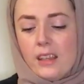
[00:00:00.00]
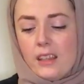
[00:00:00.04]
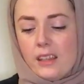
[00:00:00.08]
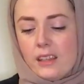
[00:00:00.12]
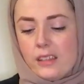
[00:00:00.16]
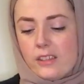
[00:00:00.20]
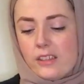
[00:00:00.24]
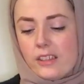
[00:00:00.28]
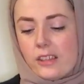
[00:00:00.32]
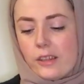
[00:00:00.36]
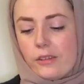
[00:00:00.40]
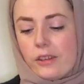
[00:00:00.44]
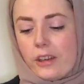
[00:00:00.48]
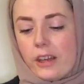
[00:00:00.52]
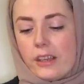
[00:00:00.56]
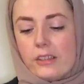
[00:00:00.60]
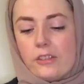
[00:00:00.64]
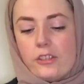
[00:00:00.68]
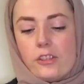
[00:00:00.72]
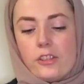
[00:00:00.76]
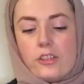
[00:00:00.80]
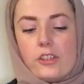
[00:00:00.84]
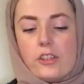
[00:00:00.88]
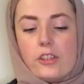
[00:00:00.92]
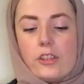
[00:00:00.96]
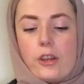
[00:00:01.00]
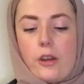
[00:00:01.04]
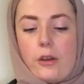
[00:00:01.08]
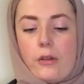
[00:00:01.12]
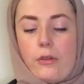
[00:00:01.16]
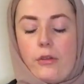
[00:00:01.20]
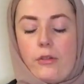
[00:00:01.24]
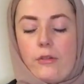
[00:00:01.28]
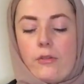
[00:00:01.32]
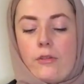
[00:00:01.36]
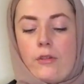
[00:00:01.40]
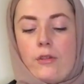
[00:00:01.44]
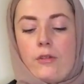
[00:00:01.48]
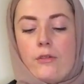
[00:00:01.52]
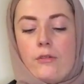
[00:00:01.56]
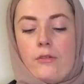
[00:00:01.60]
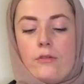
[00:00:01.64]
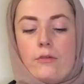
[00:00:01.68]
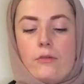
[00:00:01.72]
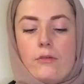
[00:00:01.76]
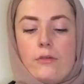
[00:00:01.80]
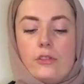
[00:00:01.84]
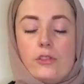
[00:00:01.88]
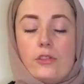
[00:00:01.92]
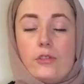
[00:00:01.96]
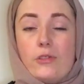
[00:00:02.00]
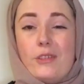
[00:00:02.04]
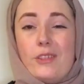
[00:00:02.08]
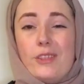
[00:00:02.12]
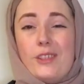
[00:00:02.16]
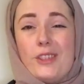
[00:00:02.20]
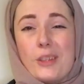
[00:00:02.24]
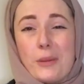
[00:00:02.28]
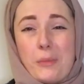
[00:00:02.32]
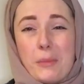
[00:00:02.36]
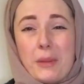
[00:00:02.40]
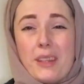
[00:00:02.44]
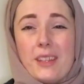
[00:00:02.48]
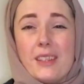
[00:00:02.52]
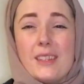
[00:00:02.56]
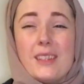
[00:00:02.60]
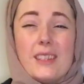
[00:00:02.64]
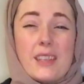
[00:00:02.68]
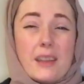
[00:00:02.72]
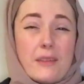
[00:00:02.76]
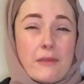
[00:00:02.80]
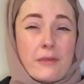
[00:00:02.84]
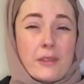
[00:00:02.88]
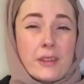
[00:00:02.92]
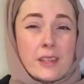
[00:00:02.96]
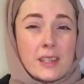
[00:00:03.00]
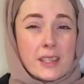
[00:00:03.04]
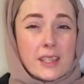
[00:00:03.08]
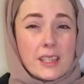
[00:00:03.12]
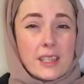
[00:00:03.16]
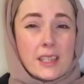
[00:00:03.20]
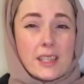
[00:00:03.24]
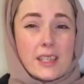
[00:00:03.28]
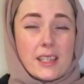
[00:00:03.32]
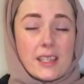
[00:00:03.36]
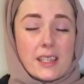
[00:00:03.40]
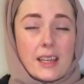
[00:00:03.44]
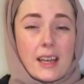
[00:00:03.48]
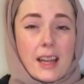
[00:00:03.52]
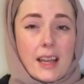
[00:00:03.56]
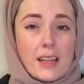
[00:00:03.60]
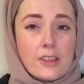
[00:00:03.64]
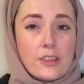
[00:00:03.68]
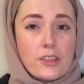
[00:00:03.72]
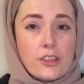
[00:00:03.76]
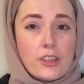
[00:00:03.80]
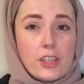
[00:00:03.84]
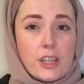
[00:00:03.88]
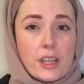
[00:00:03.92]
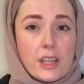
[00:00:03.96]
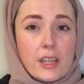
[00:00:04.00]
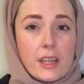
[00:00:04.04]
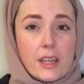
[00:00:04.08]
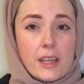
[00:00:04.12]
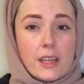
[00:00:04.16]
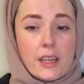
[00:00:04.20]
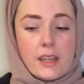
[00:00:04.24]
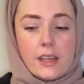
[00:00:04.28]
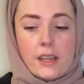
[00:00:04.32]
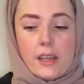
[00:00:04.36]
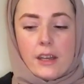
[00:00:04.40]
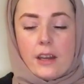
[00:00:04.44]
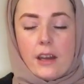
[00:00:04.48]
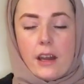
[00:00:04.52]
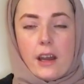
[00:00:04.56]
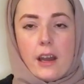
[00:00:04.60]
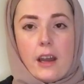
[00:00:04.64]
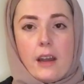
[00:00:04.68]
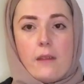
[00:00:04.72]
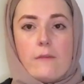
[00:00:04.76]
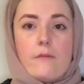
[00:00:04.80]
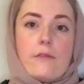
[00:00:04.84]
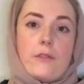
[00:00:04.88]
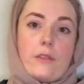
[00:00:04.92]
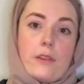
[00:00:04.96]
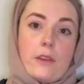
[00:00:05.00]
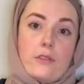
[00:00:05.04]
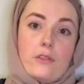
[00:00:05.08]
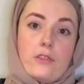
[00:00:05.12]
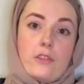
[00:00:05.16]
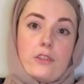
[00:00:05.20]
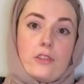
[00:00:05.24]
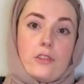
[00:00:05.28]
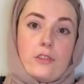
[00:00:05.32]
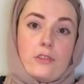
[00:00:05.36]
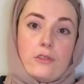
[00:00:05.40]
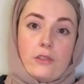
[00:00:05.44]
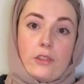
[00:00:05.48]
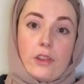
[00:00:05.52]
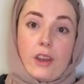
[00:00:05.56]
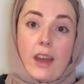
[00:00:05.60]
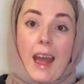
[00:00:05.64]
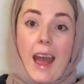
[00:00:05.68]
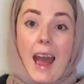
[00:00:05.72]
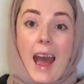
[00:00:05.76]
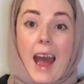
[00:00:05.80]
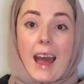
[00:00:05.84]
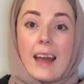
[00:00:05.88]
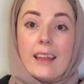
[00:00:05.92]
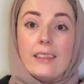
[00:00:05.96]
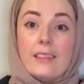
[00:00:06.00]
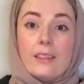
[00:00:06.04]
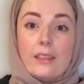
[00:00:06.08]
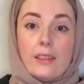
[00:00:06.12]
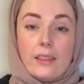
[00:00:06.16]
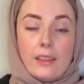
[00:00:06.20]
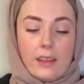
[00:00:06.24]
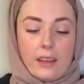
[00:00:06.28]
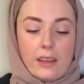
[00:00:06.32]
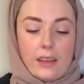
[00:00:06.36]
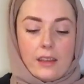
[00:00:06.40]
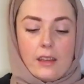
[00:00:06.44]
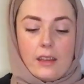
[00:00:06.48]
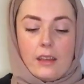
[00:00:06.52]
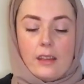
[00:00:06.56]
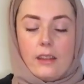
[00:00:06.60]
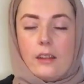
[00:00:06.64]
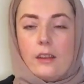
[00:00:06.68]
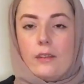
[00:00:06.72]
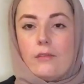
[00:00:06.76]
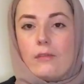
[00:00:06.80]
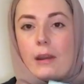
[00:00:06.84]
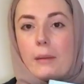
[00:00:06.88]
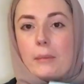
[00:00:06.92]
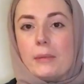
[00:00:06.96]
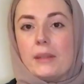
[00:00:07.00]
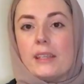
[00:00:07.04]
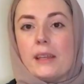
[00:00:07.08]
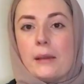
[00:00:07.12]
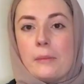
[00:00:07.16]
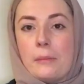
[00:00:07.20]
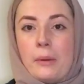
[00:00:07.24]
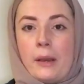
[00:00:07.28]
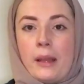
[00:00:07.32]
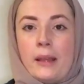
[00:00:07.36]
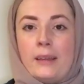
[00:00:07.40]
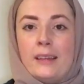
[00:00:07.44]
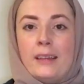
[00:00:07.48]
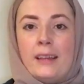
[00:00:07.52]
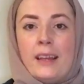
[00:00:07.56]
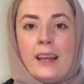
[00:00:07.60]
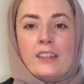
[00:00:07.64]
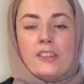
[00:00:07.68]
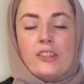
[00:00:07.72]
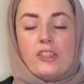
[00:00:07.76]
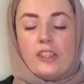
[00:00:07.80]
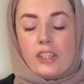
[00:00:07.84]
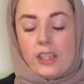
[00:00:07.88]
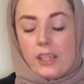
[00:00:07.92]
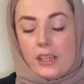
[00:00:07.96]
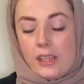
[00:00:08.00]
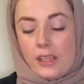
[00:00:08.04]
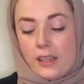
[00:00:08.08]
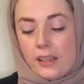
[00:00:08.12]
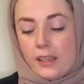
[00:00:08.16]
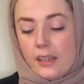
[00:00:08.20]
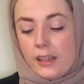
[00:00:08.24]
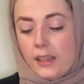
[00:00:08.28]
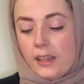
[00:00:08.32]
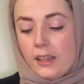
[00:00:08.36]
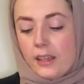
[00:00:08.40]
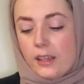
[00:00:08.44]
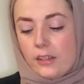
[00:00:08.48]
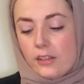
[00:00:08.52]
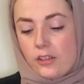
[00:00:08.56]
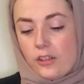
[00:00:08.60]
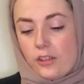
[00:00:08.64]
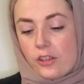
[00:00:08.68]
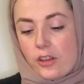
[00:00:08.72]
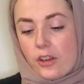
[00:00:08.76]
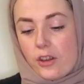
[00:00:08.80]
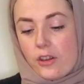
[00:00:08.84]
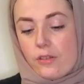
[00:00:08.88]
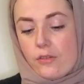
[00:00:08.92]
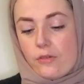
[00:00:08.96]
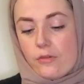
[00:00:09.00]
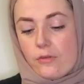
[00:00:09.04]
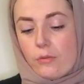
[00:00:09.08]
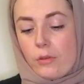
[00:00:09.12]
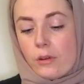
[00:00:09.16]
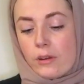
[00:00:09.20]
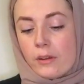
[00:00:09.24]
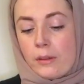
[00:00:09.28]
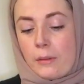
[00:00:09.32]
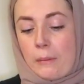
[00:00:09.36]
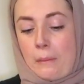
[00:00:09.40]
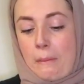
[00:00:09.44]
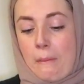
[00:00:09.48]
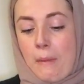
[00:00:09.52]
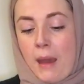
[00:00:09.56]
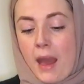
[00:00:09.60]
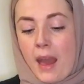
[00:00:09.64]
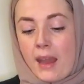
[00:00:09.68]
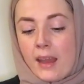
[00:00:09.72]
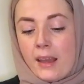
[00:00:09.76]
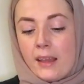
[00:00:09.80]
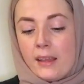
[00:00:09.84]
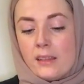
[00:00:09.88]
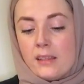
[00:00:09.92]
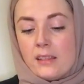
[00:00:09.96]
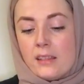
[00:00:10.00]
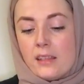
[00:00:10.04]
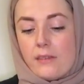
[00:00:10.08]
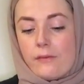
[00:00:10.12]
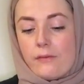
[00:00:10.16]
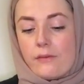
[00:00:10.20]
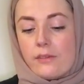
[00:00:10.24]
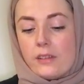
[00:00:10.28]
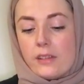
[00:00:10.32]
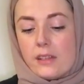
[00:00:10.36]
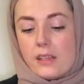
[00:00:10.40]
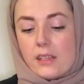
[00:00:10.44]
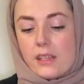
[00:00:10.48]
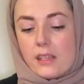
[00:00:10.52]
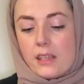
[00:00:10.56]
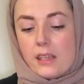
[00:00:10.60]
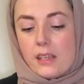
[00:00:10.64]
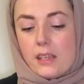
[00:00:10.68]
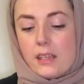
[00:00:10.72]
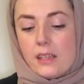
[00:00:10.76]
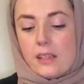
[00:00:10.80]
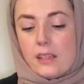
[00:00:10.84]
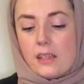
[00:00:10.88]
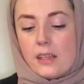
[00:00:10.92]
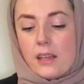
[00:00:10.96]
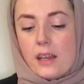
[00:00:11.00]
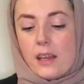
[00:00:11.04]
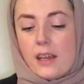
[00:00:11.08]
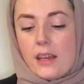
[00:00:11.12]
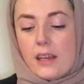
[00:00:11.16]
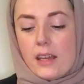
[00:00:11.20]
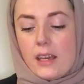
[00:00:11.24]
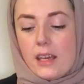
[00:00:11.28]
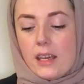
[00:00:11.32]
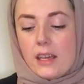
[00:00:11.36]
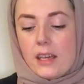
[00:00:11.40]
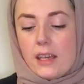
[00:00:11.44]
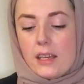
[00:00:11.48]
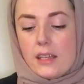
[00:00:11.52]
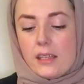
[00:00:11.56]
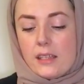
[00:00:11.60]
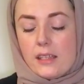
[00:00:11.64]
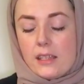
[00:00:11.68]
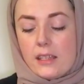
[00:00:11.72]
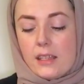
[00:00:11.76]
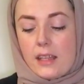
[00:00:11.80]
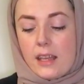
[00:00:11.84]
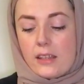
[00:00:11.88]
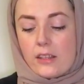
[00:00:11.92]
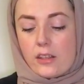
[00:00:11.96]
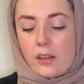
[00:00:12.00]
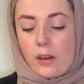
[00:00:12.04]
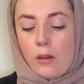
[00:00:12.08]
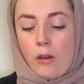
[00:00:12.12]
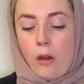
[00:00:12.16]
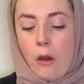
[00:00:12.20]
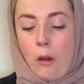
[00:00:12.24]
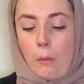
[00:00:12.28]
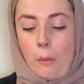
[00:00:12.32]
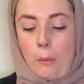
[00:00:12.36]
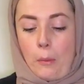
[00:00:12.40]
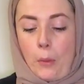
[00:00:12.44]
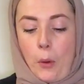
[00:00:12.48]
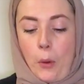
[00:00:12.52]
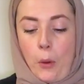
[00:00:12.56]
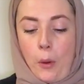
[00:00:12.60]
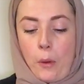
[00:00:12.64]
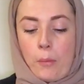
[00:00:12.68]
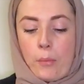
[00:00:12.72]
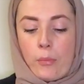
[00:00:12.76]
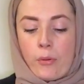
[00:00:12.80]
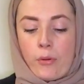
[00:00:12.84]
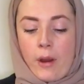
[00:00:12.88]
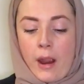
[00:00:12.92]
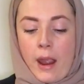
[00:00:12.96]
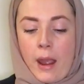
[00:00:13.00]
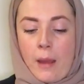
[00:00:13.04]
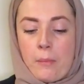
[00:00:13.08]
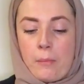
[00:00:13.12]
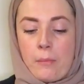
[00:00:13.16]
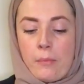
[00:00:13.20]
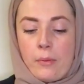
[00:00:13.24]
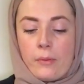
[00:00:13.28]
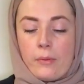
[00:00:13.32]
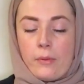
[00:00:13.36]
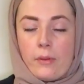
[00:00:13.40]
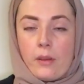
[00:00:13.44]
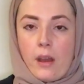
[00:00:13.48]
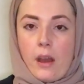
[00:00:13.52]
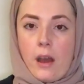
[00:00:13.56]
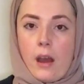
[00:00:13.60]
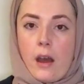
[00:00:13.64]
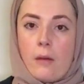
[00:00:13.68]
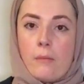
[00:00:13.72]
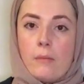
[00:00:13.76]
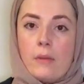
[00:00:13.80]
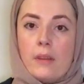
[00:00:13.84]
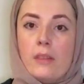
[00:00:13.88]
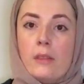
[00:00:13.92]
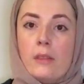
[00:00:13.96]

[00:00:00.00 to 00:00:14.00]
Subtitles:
so kind of just to go through sort of some of the differences to last year, for those of you that had the Ramadan planner last year. So one of the main differences is there's a lot more prep in